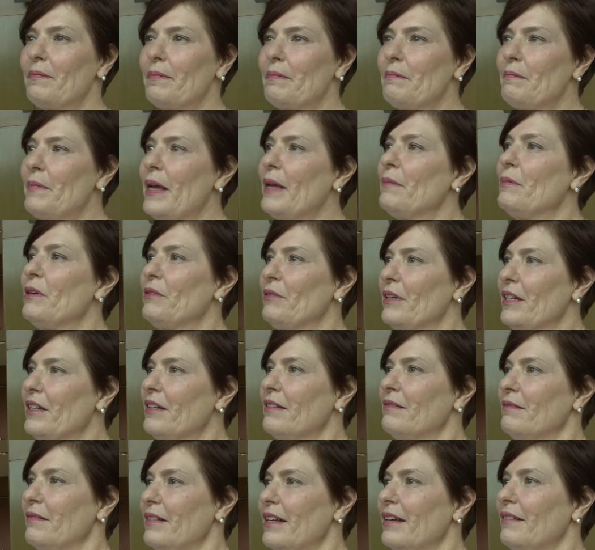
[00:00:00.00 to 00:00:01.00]
maybe we
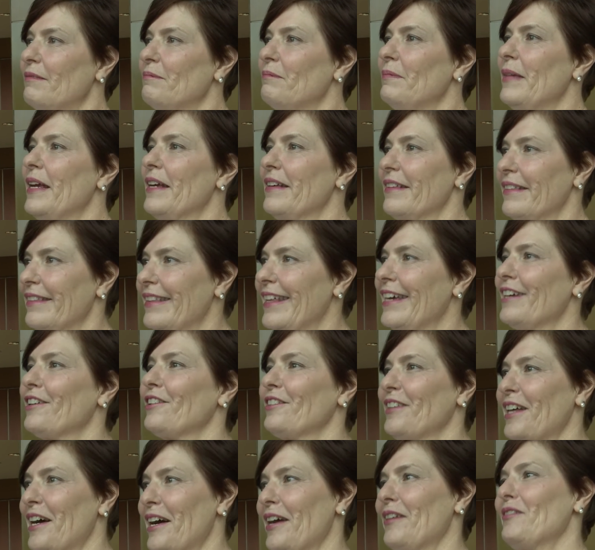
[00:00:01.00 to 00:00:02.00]
can make their
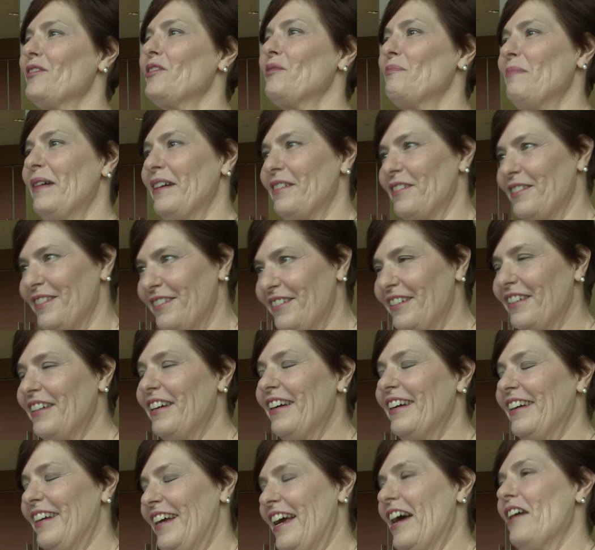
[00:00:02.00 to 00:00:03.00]
lives better
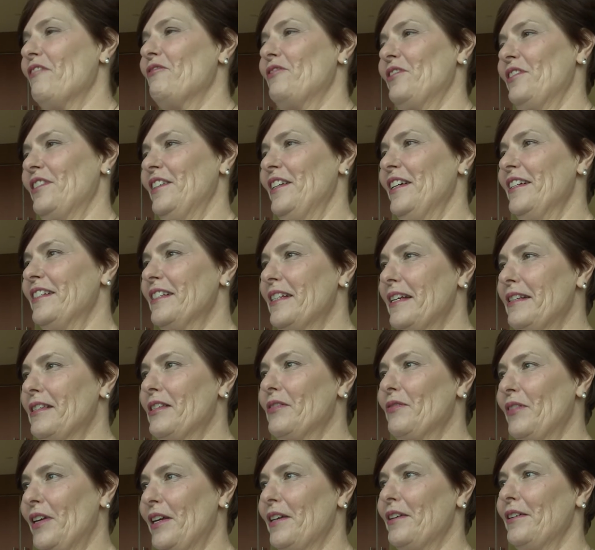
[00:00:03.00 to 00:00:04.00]
after the
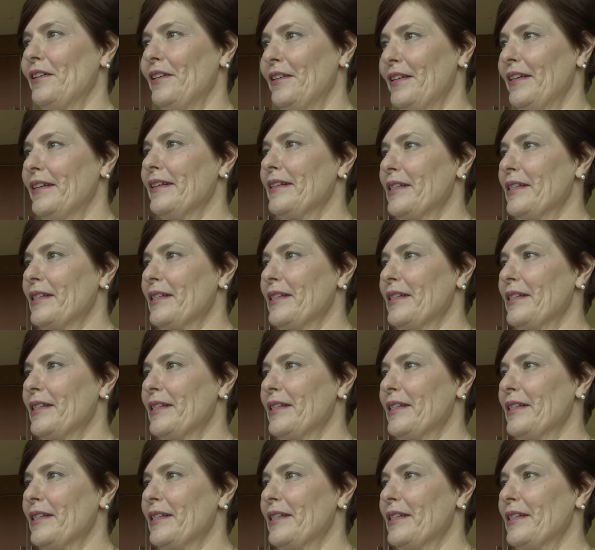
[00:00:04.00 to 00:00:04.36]
intensive care unit